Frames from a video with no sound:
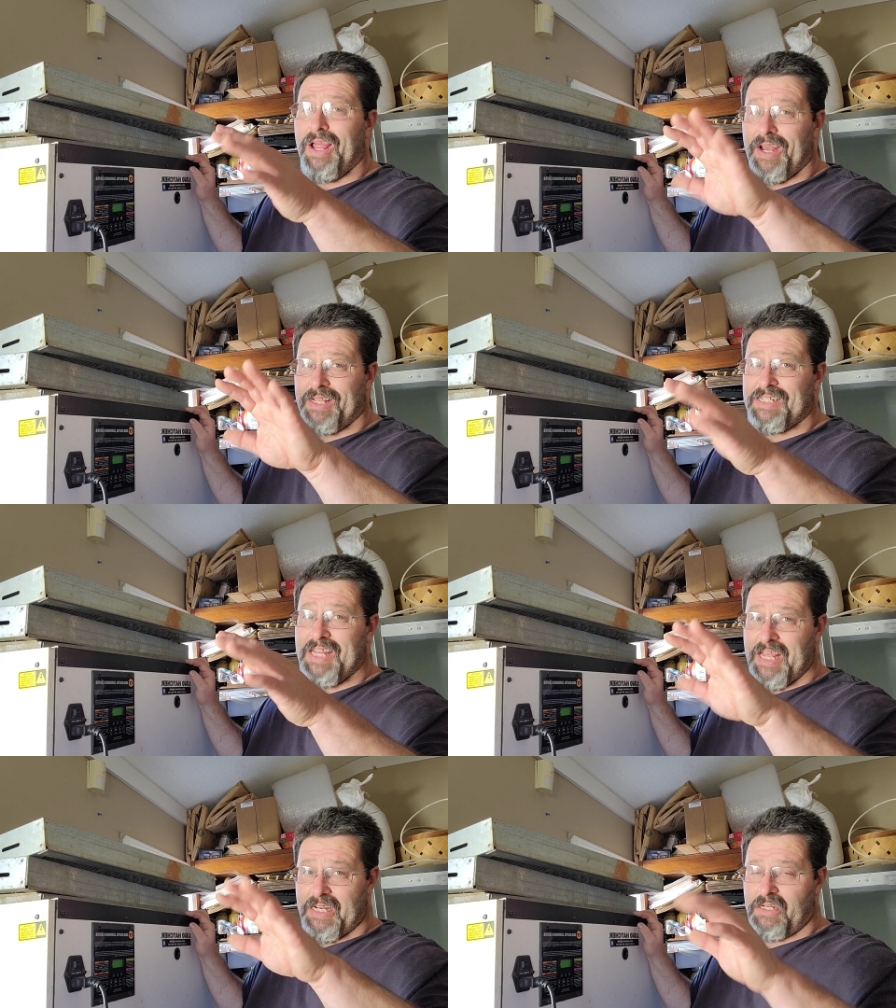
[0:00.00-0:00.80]
an
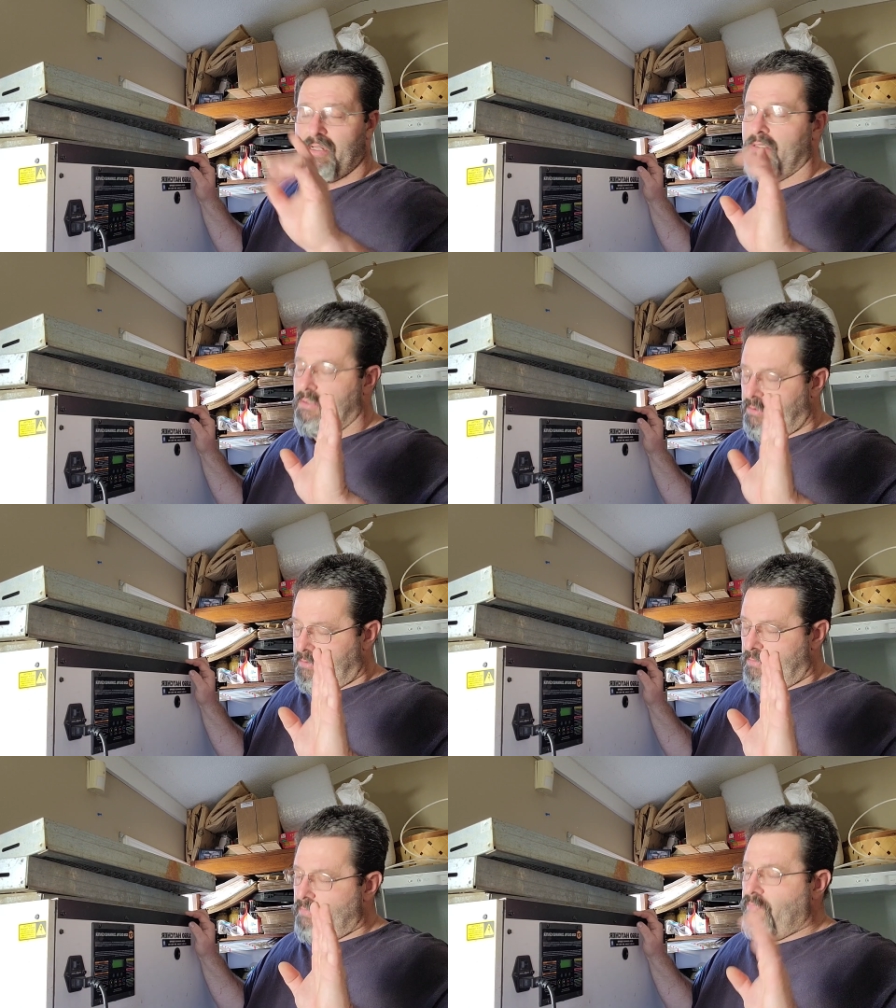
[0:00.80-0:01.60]
extent.
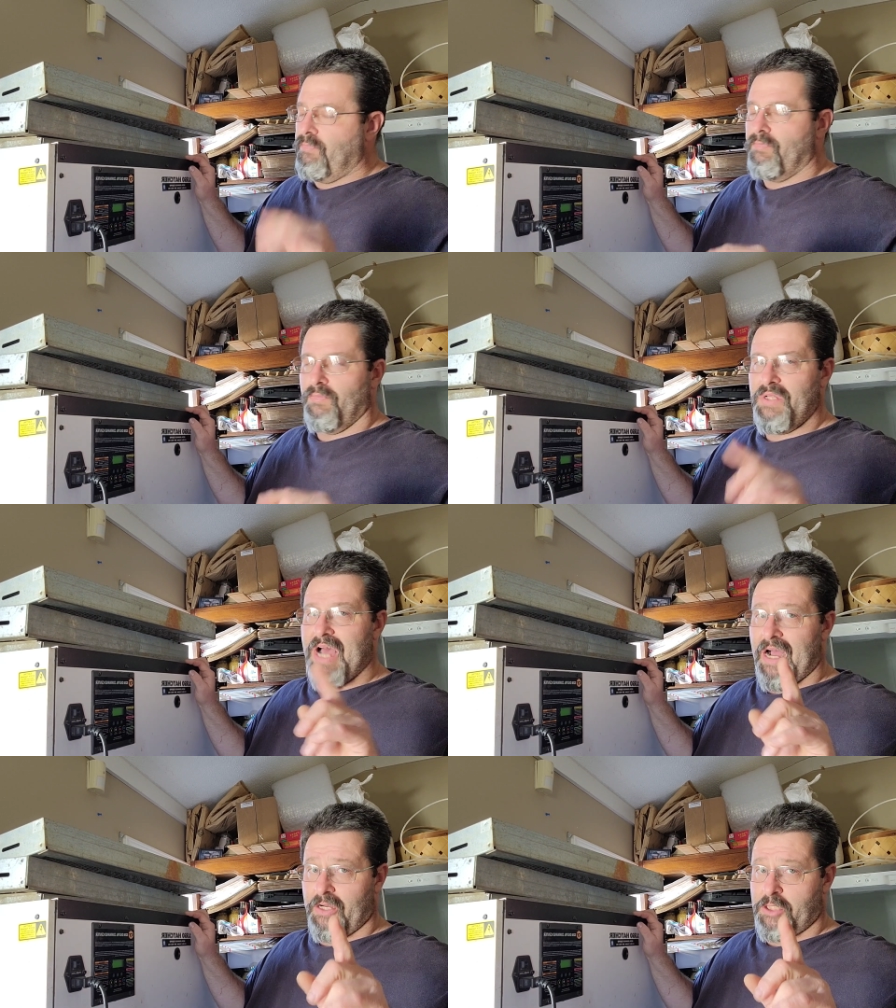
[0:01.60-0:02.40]

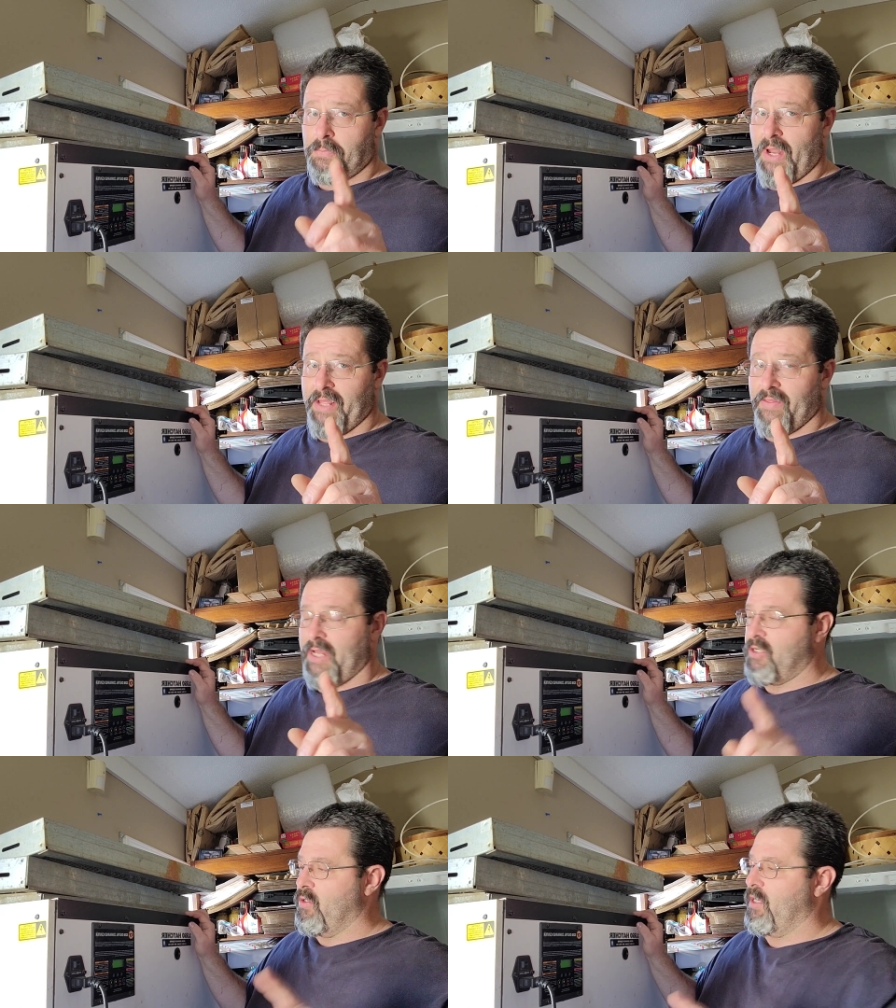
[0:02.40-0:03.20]
I'll explain
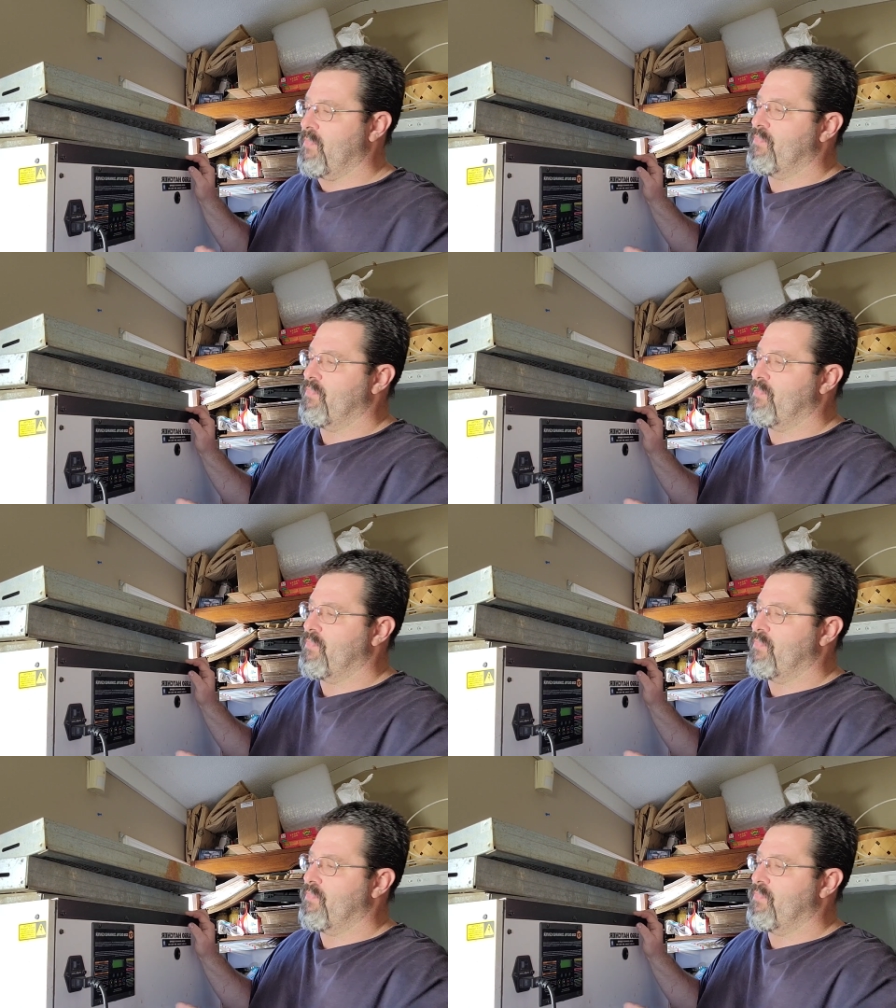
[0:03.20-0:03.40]
that to you.